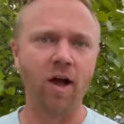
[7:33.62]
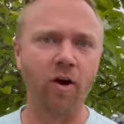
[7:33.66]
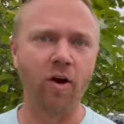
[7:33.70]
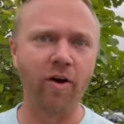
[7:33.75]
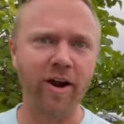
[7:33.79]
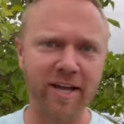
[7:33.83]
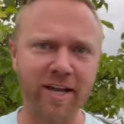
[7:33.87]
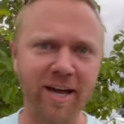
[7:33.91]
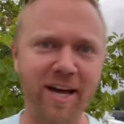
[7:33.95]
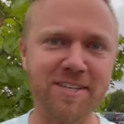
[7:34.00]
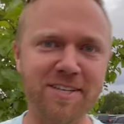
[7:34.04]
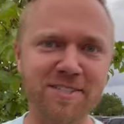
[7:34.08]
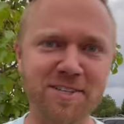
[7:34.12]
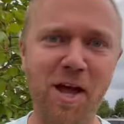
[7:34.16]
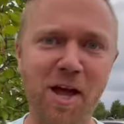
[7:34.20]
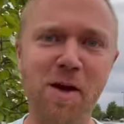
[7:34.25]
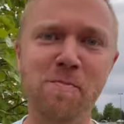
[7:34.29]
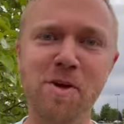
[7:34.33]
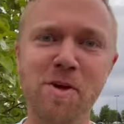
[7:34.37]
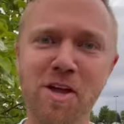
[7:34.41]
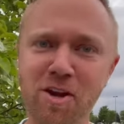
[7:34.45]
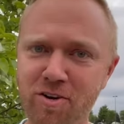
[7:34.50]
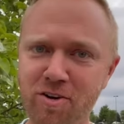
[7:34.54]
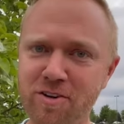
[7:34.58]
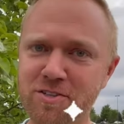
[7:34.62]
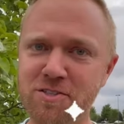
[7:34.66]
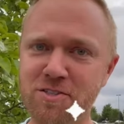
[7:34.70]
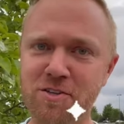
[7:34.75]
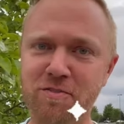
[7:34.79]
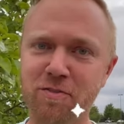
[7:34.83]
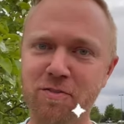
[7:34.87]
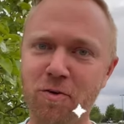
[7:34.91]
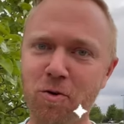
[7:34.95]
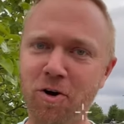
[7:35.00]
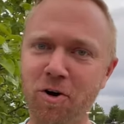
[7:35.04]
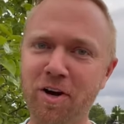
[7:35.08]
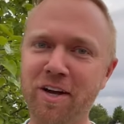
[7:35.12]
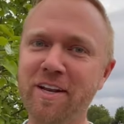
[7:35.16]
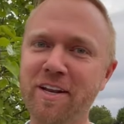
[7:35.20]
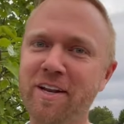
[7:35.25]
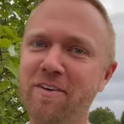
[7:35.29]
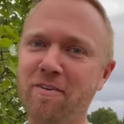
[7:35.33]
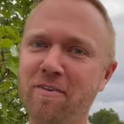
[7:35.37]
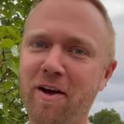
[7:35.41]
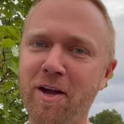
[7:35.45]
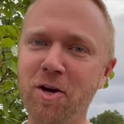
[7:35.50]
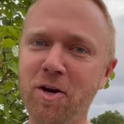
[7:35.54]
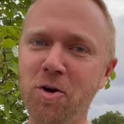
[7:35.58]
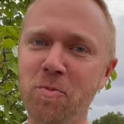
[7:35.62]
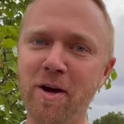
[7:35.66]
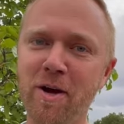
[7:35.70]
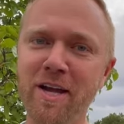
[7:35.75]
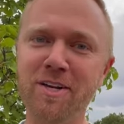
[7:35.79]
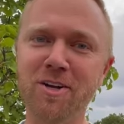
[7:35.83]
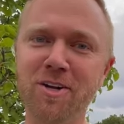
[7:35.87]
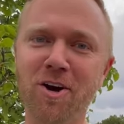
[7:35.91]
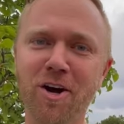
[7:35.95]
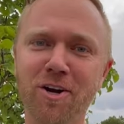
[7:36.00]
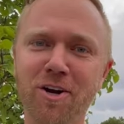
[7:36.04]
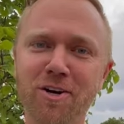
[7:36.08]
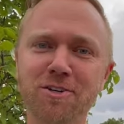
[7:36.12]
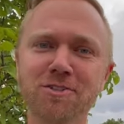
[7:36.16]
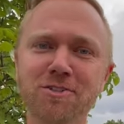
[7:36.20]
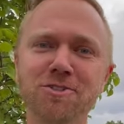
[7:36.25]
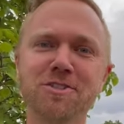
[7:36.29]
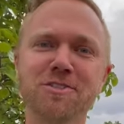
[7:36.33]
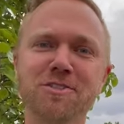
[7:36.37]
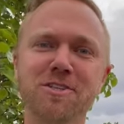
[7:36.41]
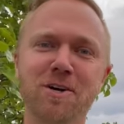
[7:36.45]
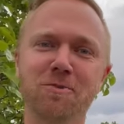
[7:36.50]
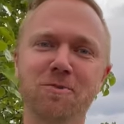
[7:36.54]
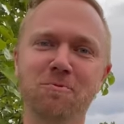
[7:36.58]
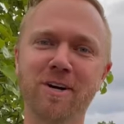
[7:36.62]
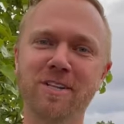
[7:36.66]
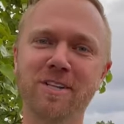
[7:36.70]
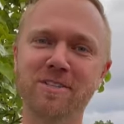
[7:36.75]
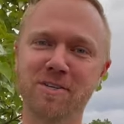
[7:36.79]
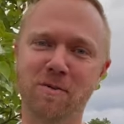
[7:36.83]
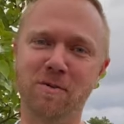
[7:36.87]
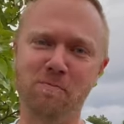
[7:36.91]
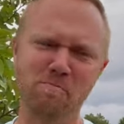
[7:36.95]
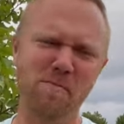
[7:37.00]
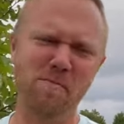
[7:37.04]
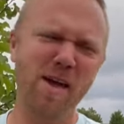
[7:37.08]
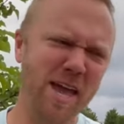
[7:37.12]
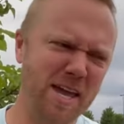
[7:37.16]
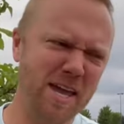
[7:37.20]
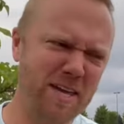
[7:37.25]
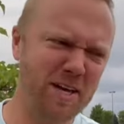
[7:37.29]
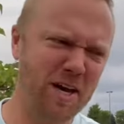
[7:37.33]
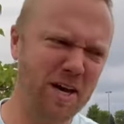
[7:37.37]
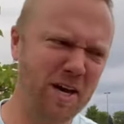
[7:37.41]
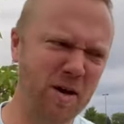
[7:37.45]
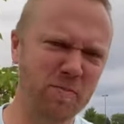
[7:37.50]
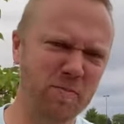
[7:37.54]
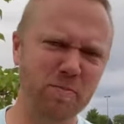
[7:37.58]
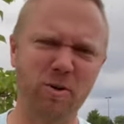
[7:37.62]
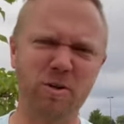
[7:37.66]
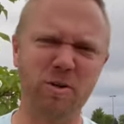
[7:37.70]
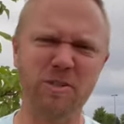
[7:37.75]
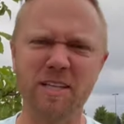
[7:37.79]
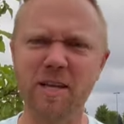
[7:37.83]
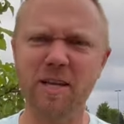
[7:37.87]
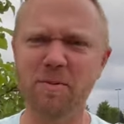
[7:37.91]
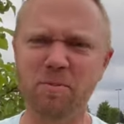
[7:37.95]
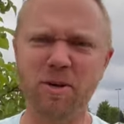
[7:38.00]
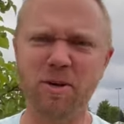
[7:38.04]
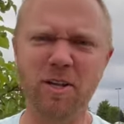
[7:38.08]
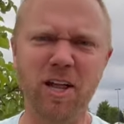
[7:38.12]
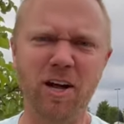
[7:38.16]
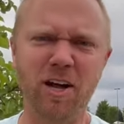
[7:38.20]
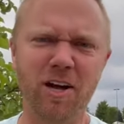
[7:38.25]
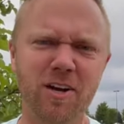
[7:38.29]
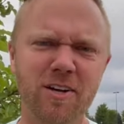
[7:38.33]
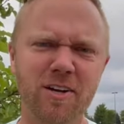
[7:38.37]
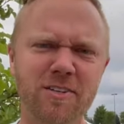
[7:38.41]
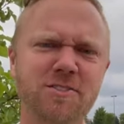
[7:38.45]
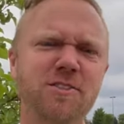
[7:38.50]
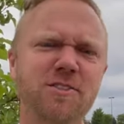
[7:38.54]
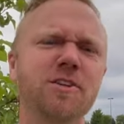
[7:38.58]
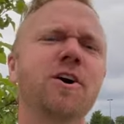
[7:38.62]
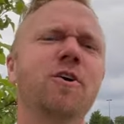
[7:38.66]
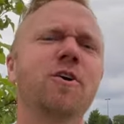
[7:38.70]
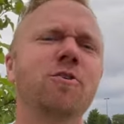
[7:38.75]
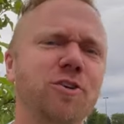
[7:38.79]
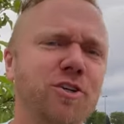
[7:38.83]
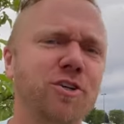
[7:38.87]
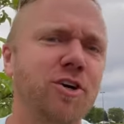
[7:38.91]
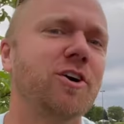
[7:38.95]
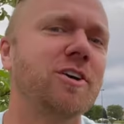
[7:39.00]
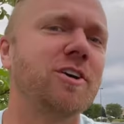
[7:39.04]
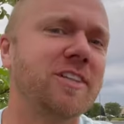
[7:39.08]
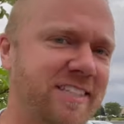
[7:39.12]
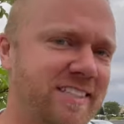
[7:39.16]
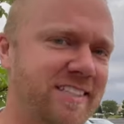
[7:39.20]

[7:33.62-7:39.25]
right, guys, I'm here at Sephora, and if I know my daughter, she's gonna want some makeup or lip gloss, you know, girly